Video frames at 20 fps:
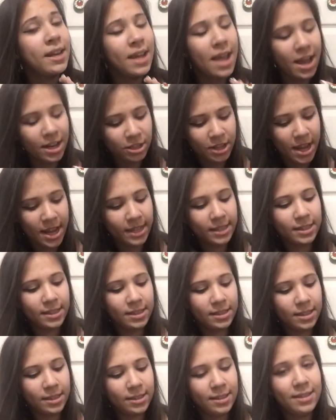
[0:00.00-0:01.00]
he actually
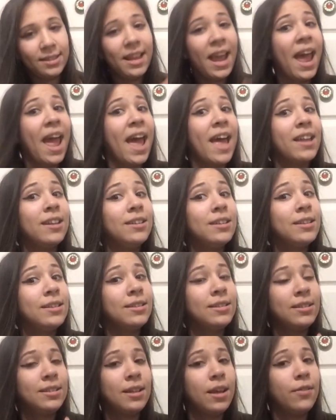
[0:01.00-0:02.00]
has sand
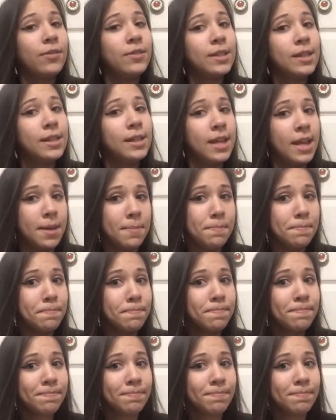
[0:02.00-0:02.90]
stuffed in him.